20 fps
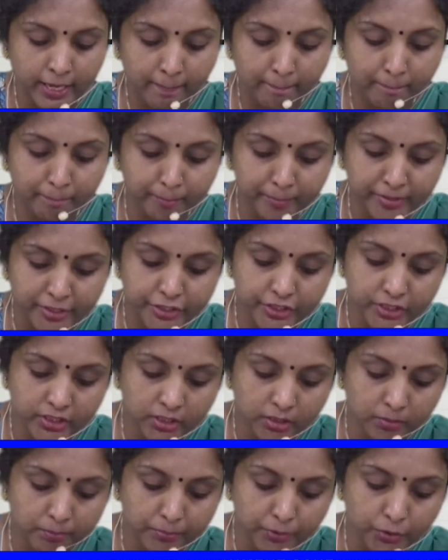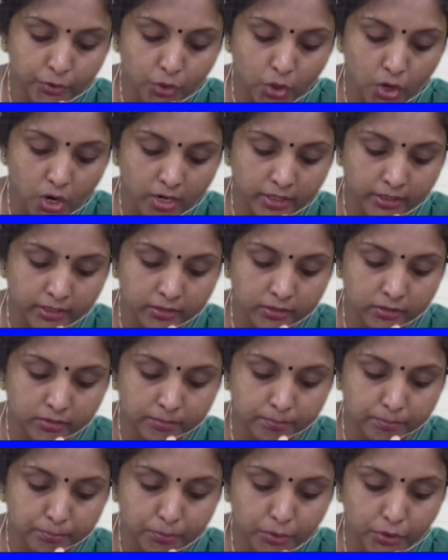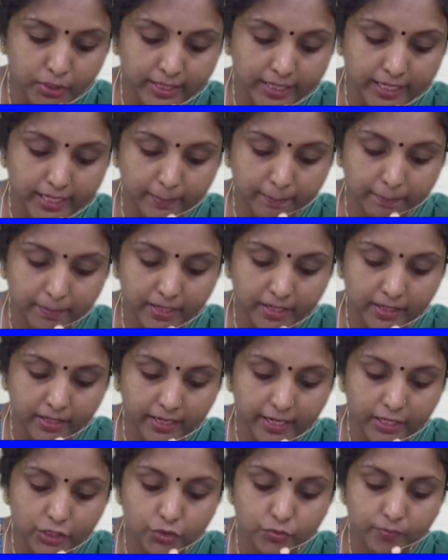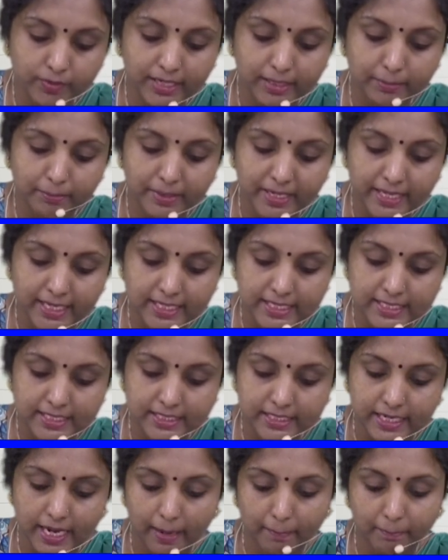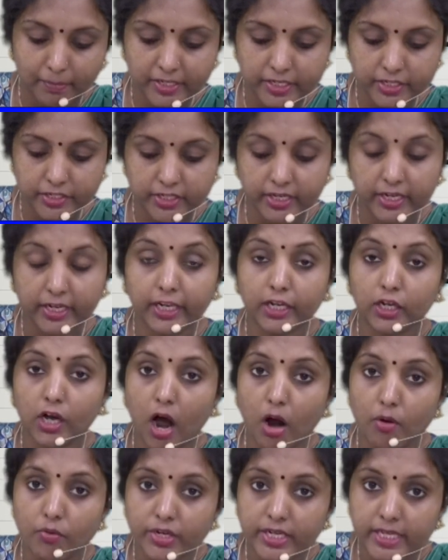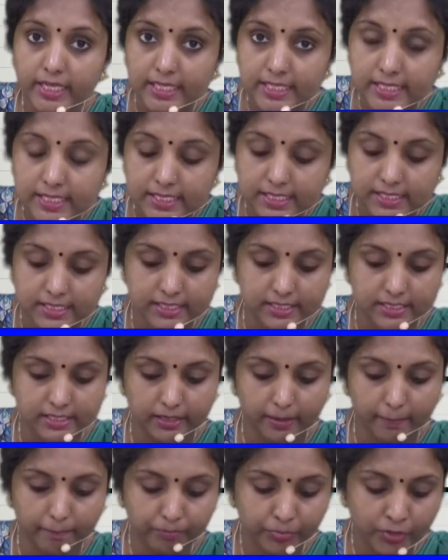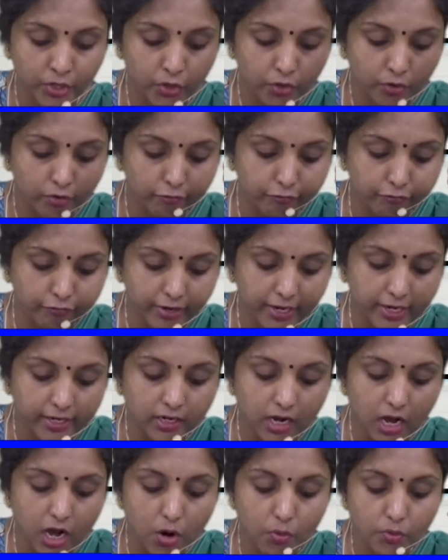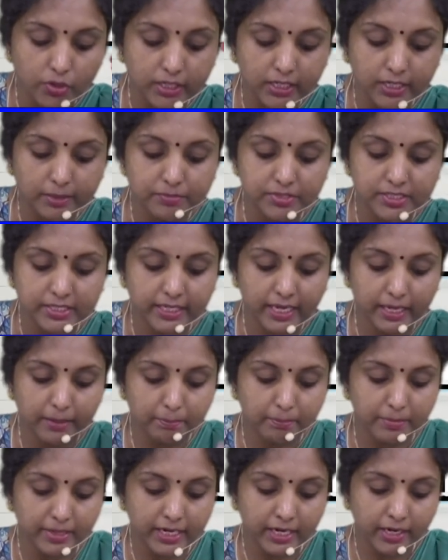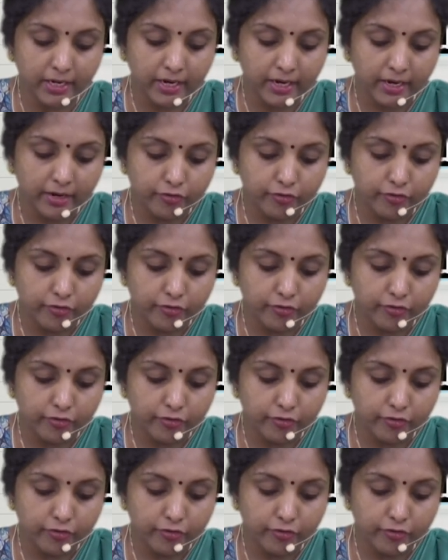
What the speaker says: Mission beyond the bookkeeping, it will be established an accounting system where outcomes can be